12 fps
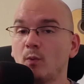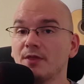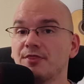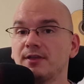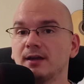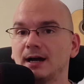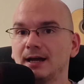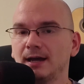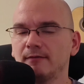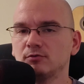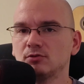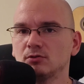Yeah, one
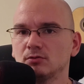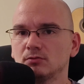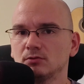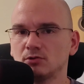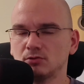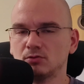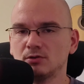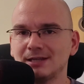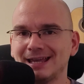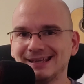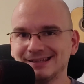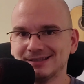thing I have to
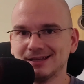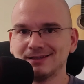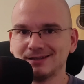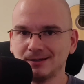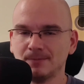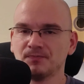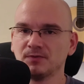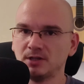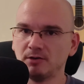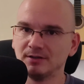say is that